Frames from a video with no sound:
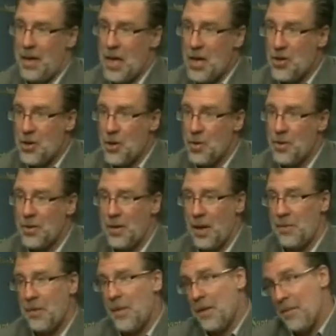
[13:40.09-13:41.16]
issues.
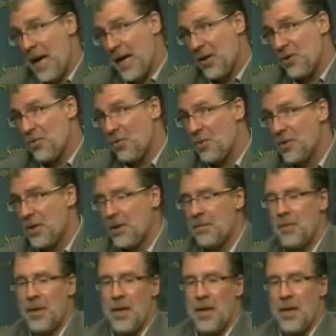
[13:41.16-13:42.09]
I'm talking about back in Georgia.